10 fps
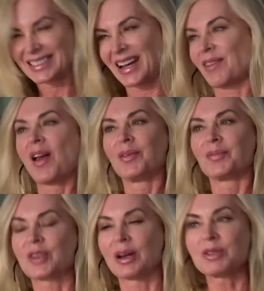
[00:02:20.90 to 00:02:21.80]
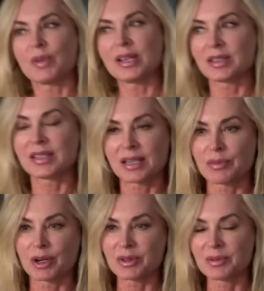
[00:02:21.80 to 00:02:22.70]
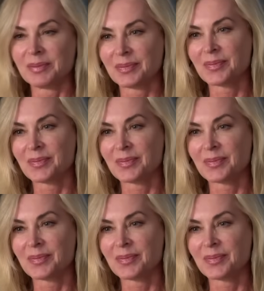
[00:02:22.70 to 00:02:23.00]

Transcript: Yeah. So I was raised in the suburbs.